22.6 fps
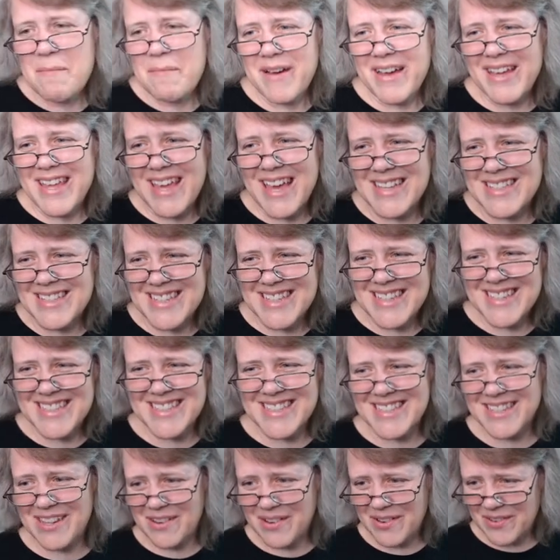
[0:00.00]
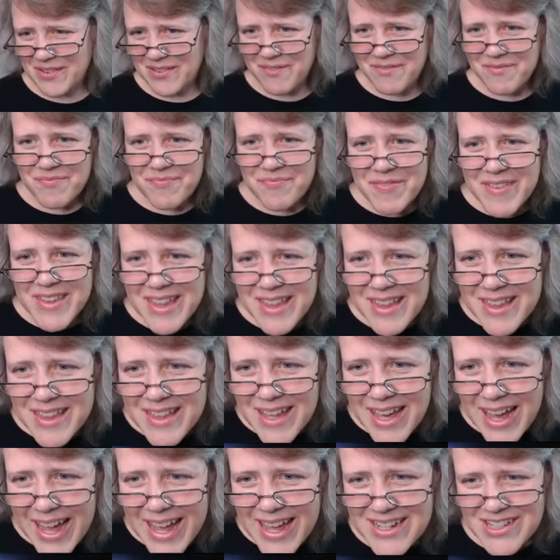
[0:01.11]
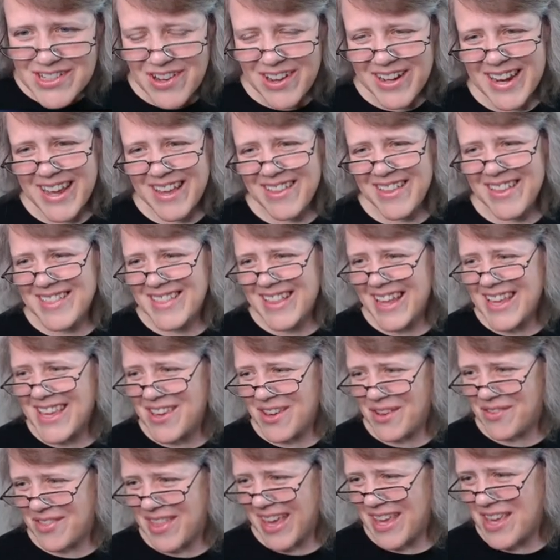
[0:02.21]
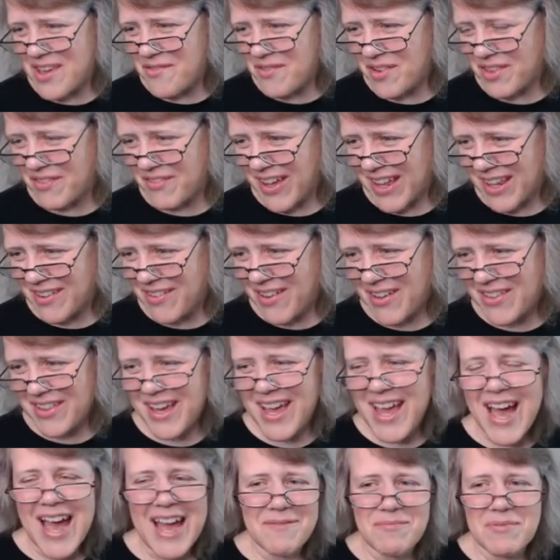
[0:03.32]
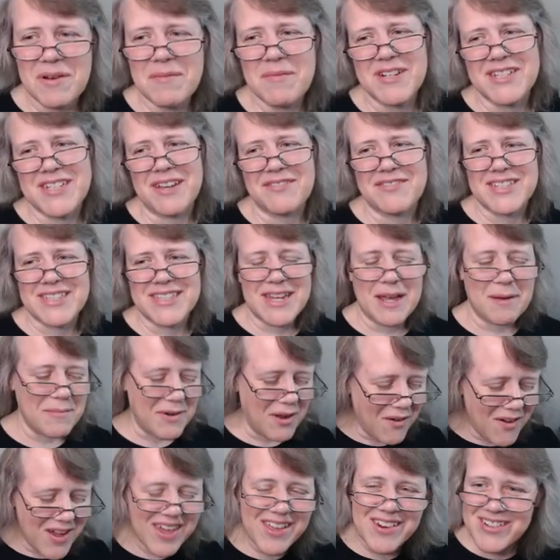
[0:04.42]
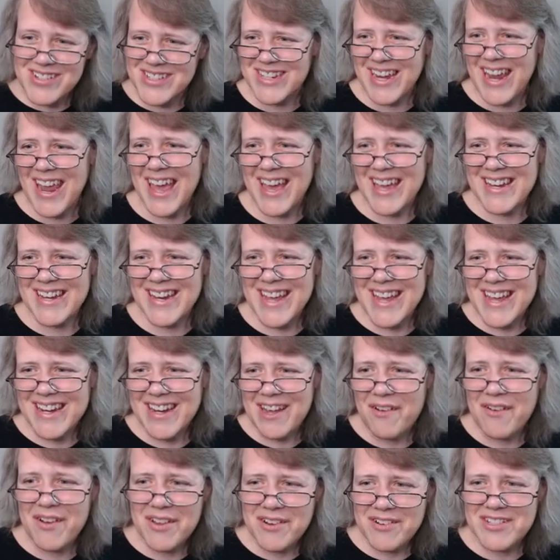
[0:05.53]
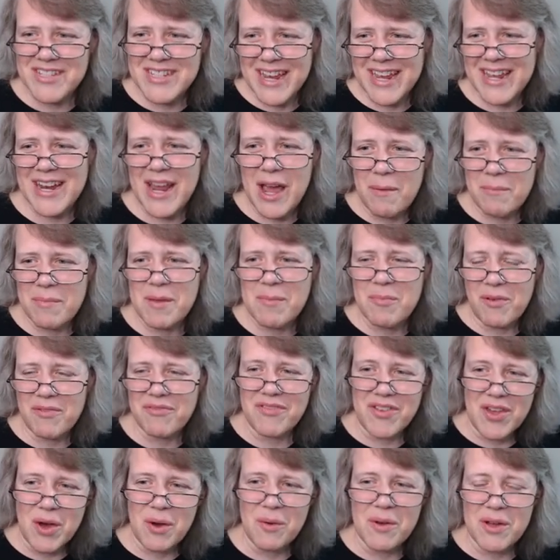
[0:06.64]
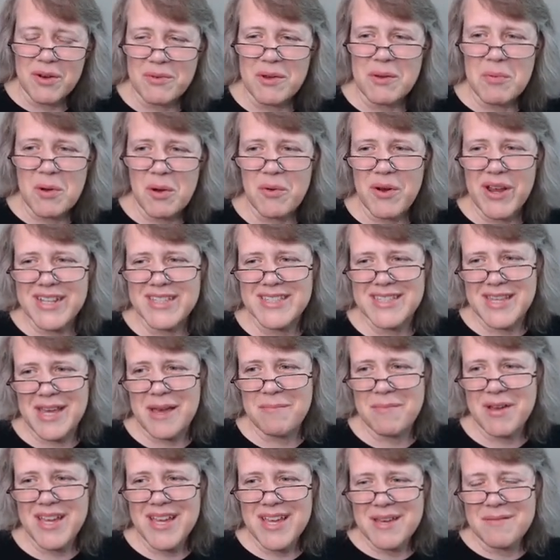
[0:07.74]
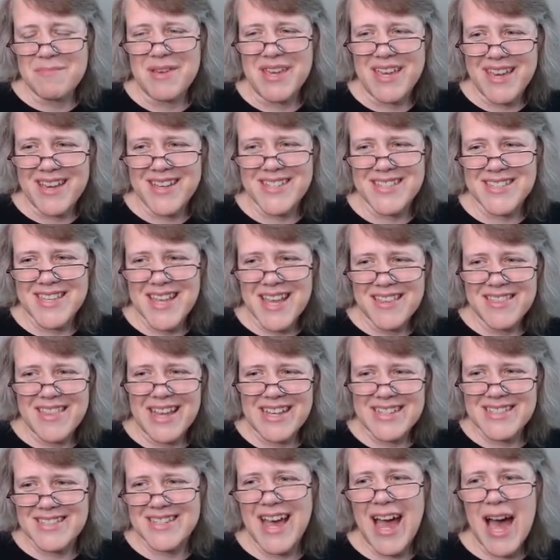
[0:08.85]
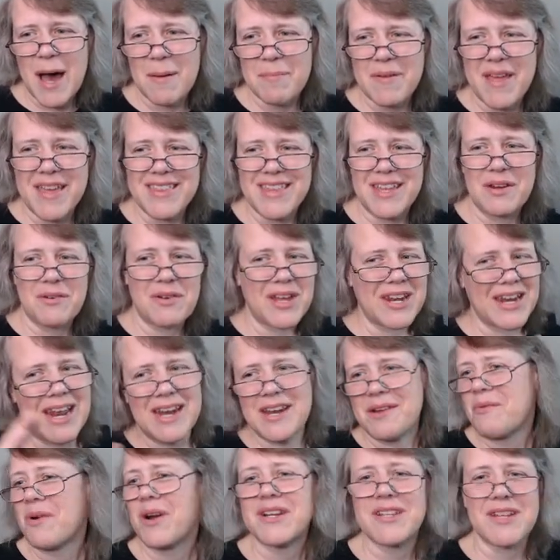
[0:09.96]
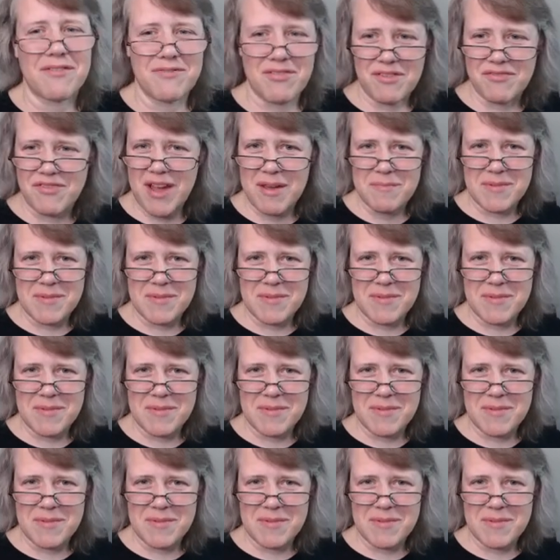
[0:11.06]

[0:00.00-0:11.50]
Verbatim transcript: but yes, so Hi, Sean Allen. Thank you. Thank you for the follow. Although I pretty much have to stop. Now I understand. Now I understand how people feel when Reaper raids them because they stop and they don't get any work done for five